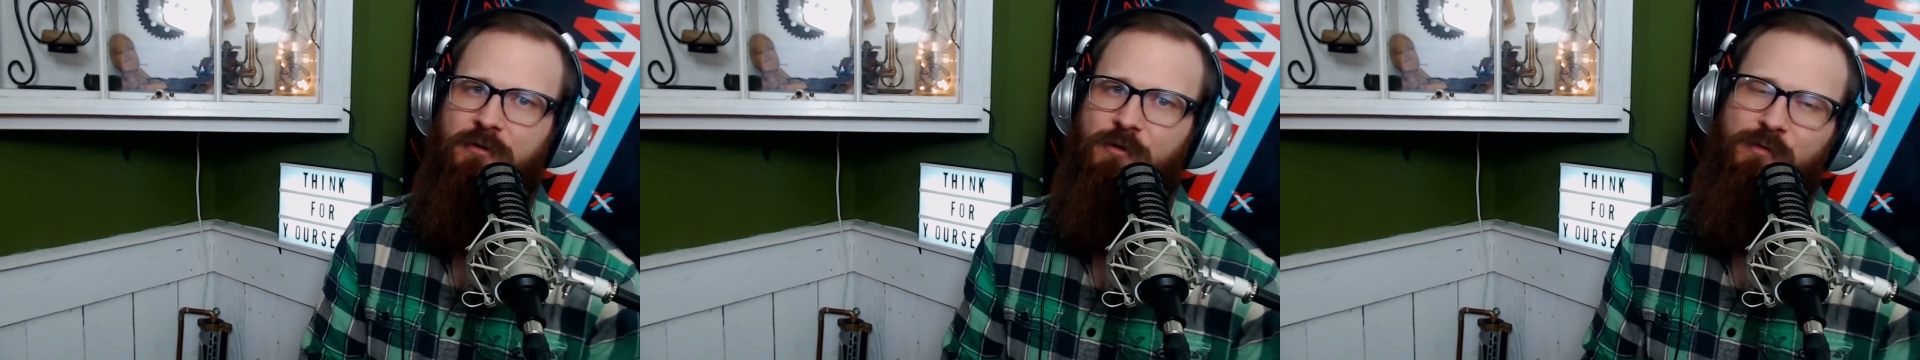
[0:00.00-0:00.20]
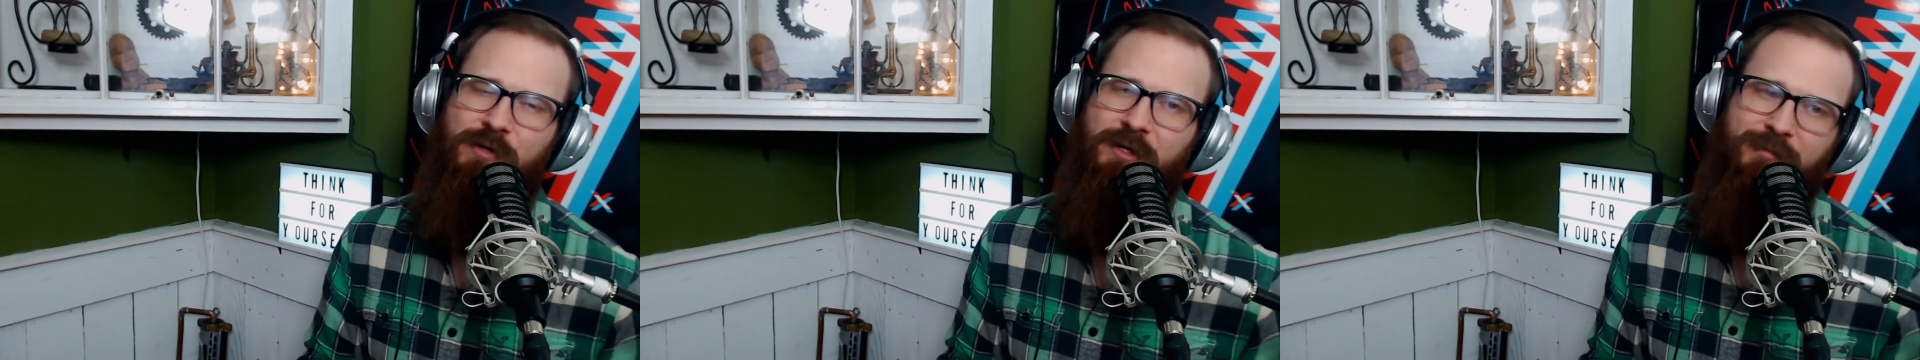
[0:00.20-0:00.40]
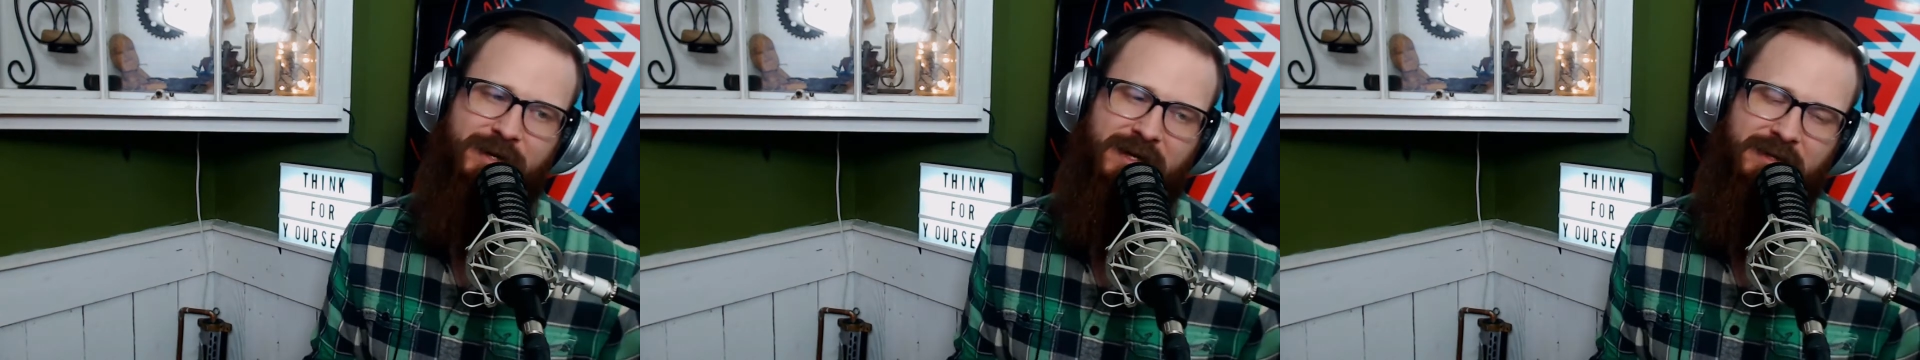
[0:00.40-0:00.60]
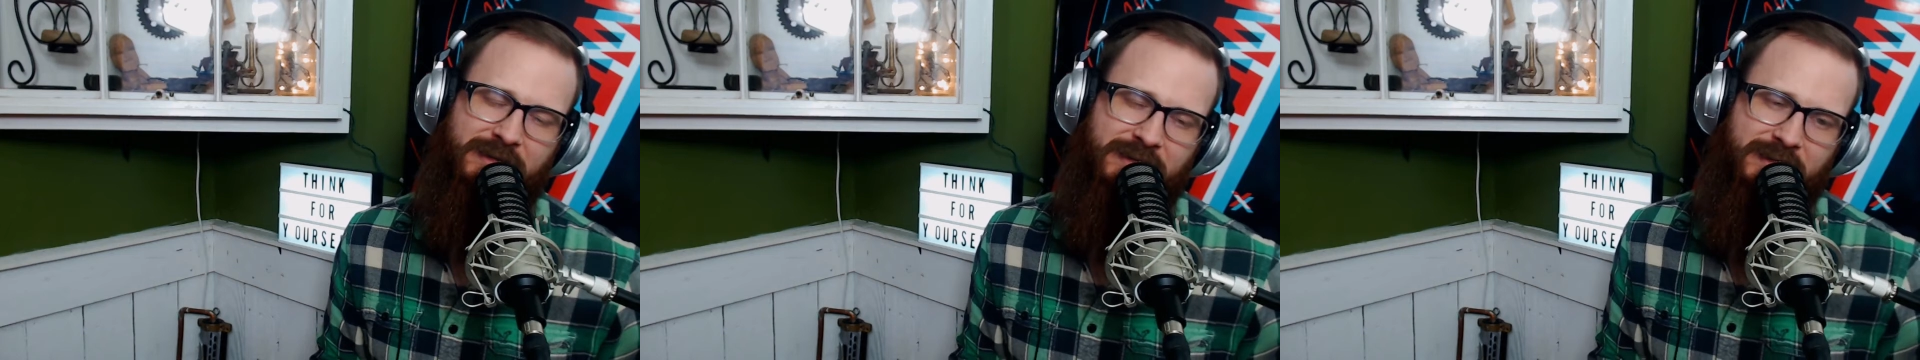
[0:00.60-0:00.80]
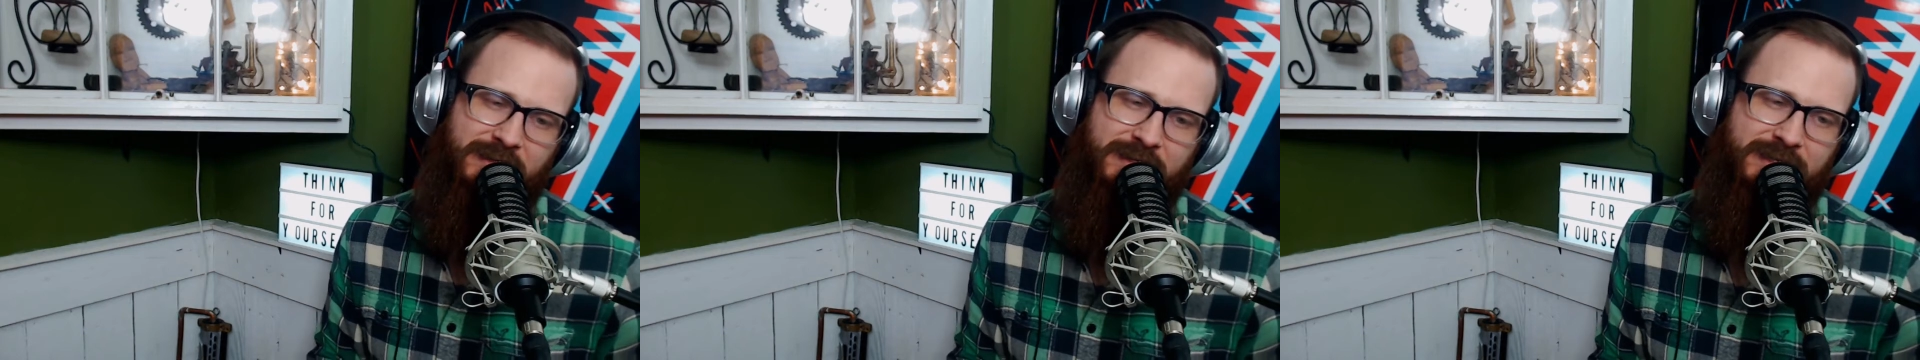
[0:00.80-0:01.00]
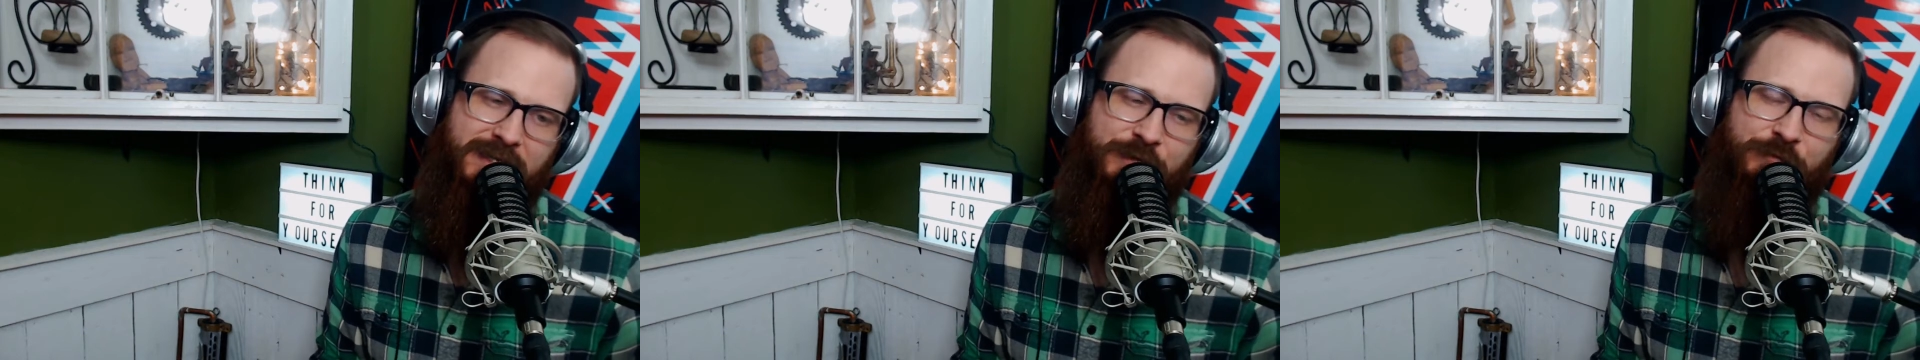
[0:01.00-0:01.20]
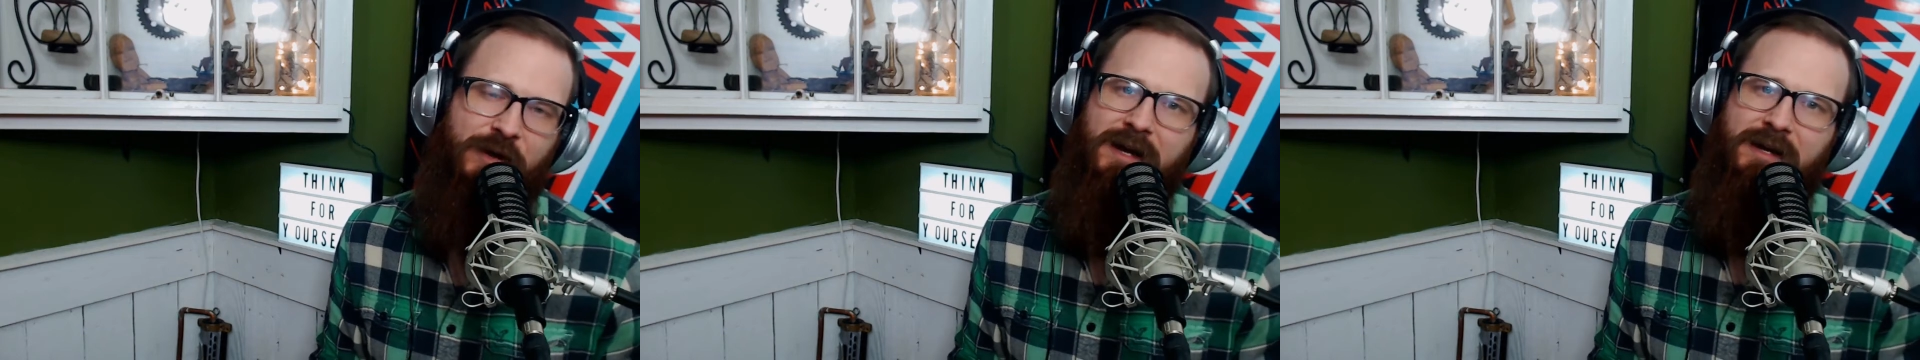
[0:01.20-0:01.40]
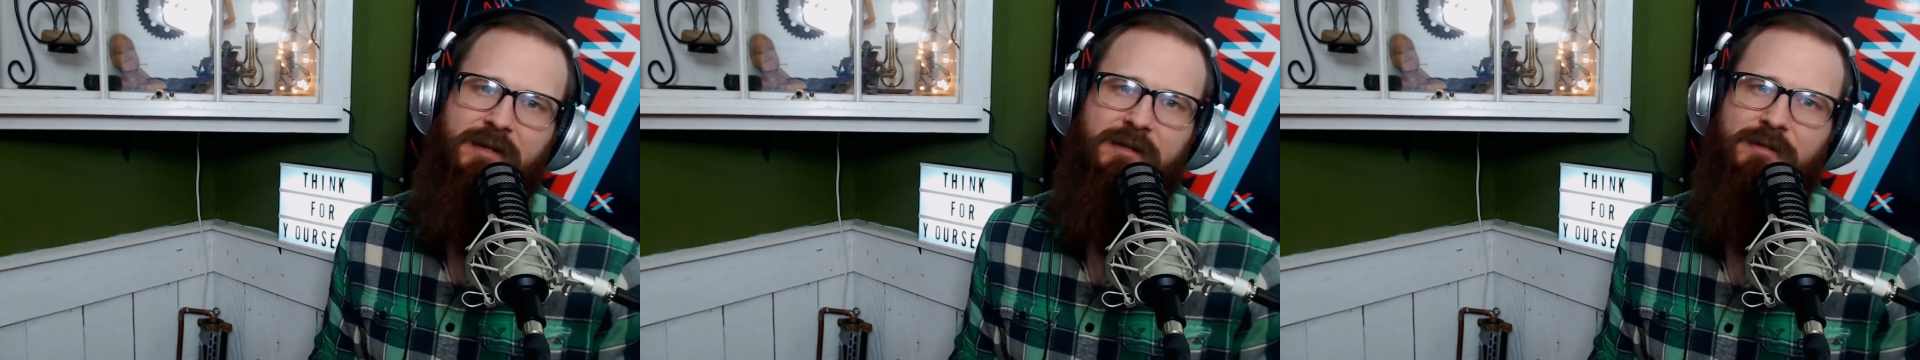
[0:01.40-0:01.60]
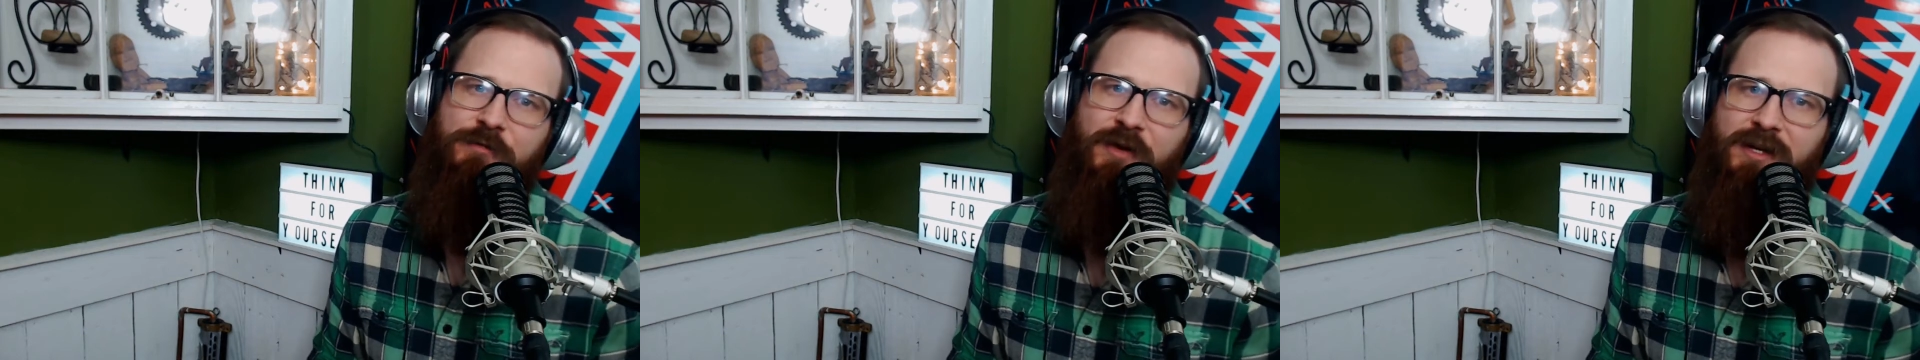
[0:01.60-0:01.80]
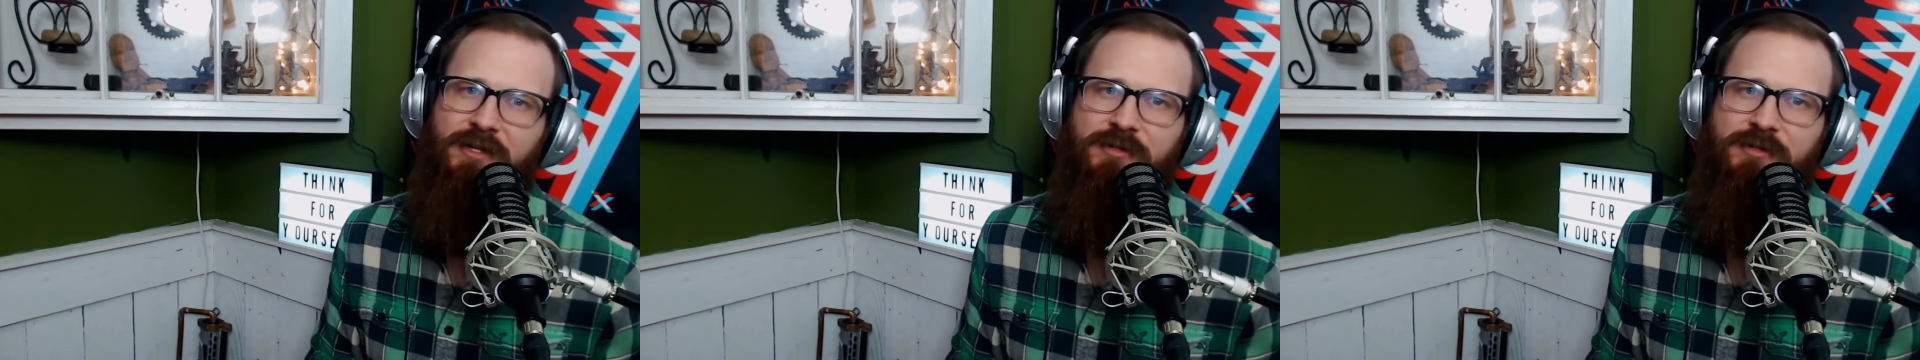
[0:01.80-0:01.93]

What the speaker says: Don't worry about it. It's fine. It's fine.